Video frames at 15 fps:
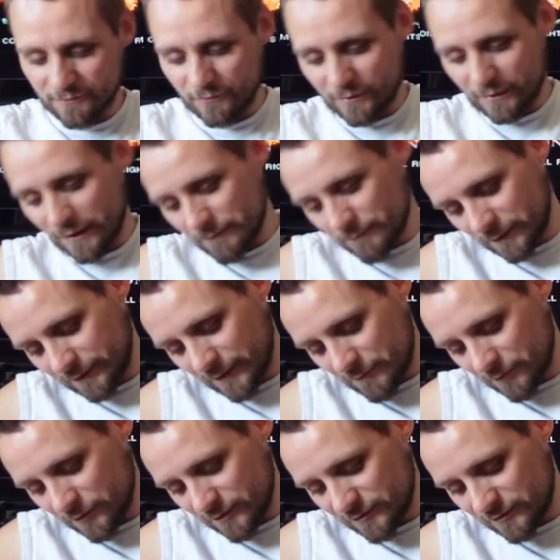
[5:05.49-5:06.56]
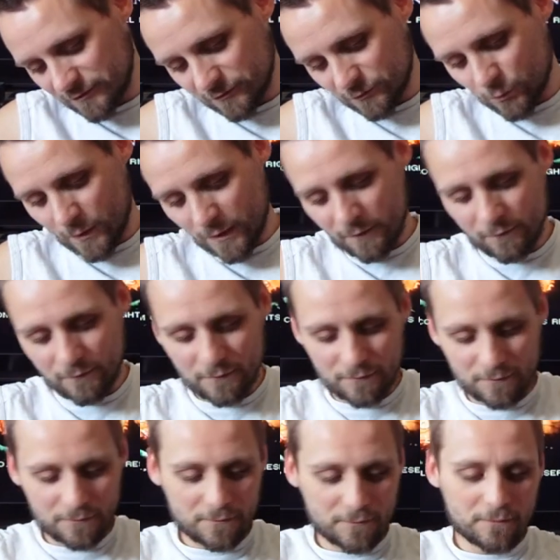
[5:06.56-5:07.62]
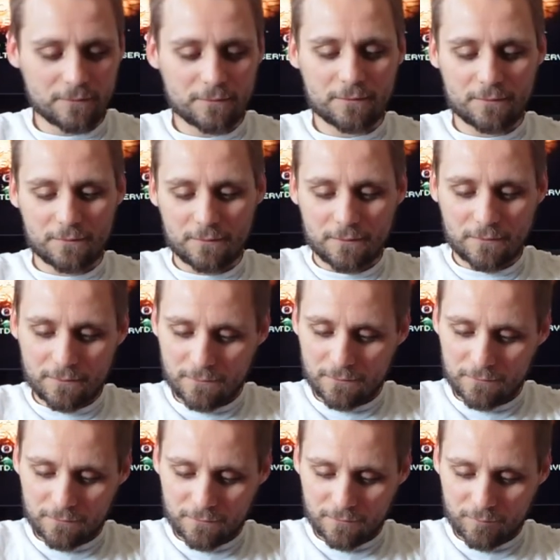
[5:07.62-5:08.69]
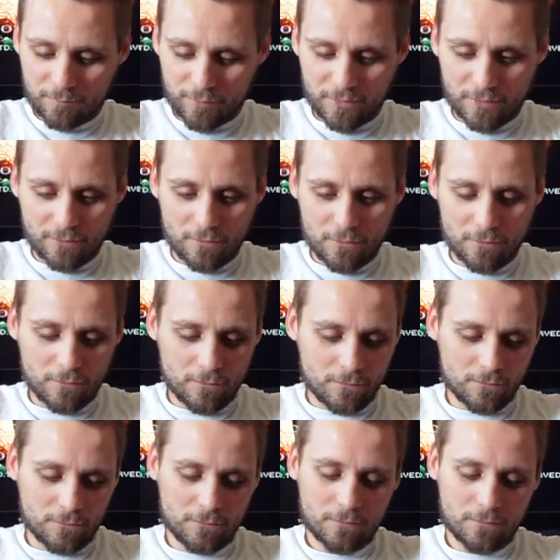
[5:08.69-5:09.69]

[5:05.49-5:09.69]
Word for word: I do collect my demo discs as well. That's pretty cool.